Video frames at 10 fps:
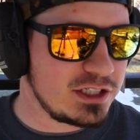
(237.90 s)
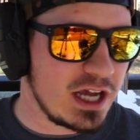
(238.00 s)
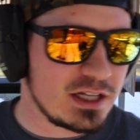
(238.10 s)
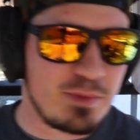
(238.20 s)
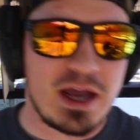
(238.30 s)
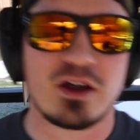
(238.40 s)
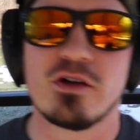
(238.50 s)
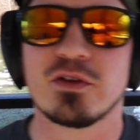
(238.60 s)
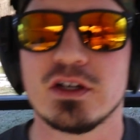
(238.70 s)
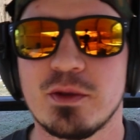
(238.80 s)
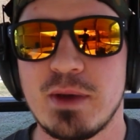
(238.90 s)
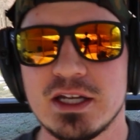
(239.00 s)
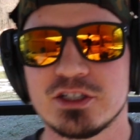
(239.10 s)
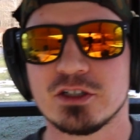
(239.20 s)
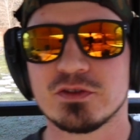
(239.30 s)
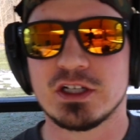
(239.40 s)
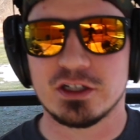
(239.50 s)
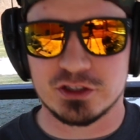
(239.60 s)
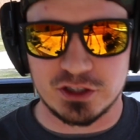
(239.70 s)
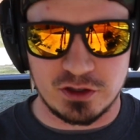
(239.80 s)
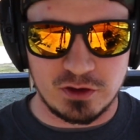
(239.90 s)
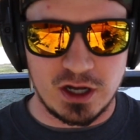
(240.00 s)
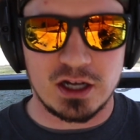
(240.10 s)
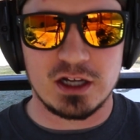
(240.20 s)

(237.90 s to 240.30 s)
you guys back over on the bench over here. So